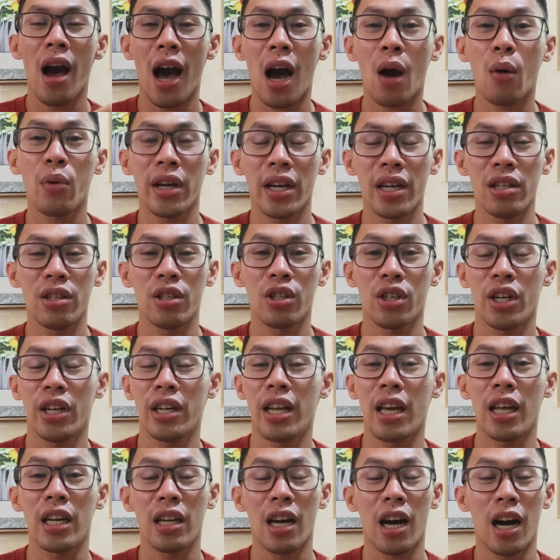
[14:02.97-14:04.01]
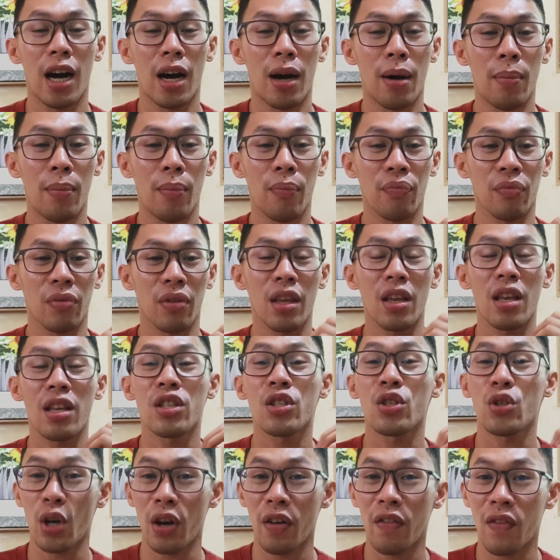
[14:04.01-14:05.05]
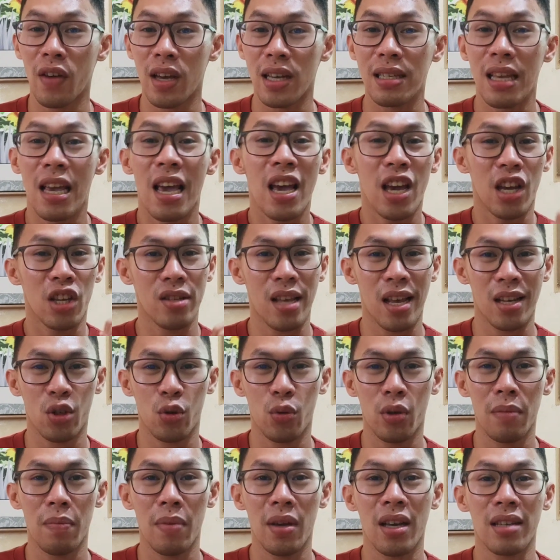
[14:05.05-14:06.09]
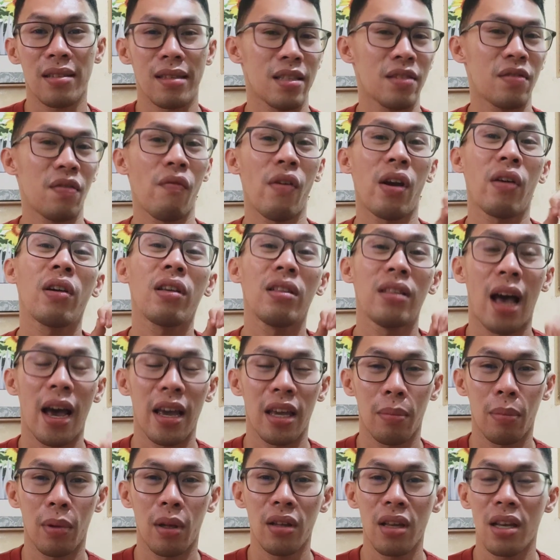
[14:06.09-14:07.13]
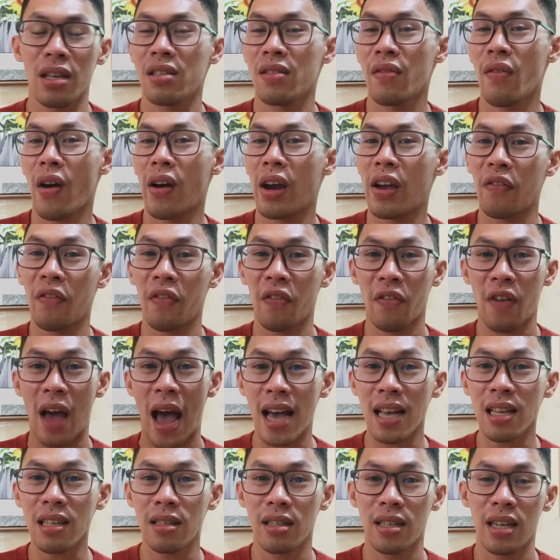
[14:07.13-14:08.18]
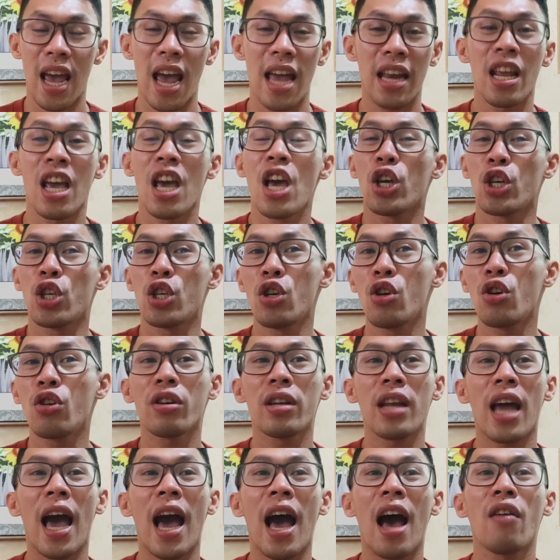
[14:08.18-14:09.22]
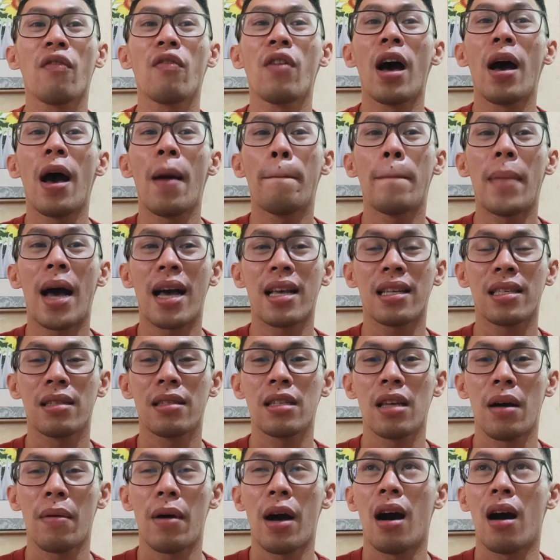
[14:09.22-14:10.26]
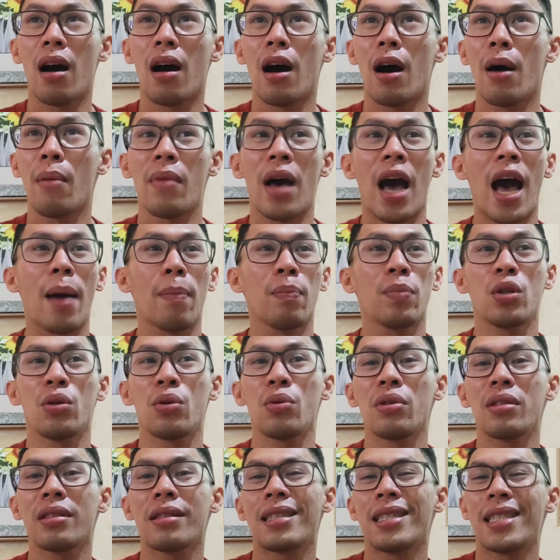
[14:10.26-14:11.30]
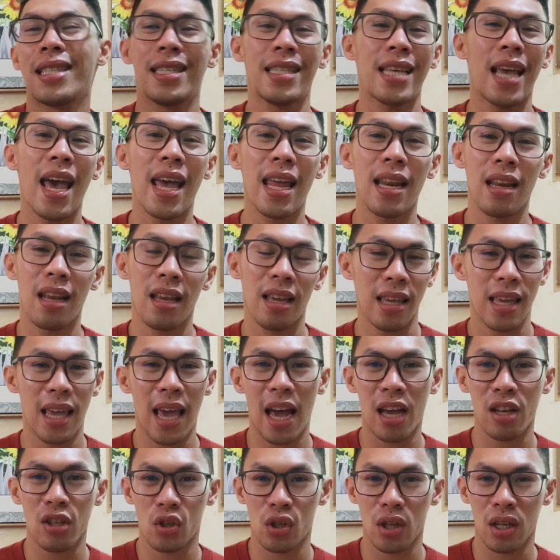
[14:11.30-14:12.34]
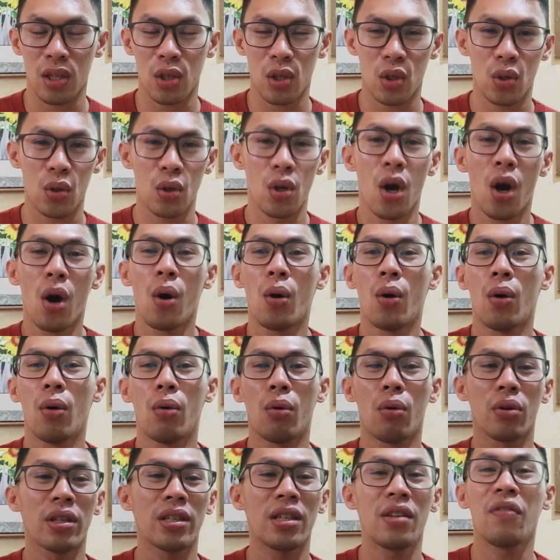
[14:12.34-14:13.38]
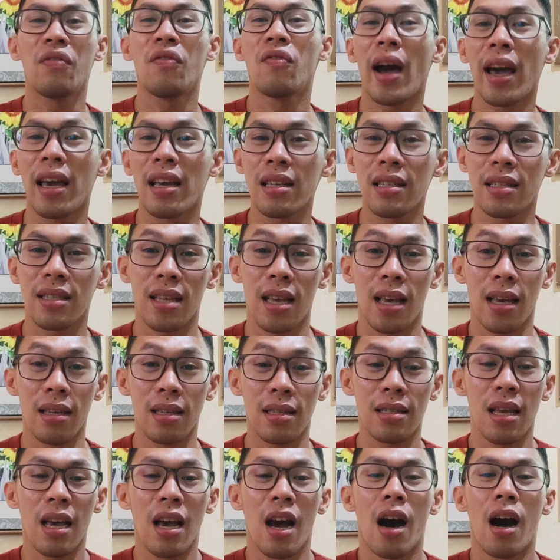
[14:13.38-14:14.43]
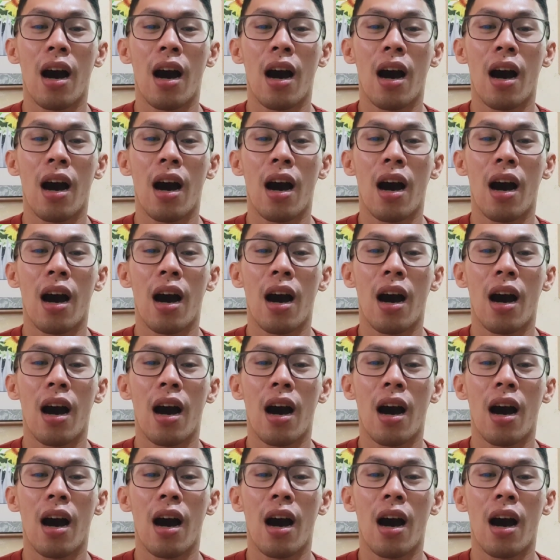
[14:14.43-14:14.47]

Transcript: our internet service. It's actually because it's very reliable, it's very fast, and you could have as up to 10 gadgets or devices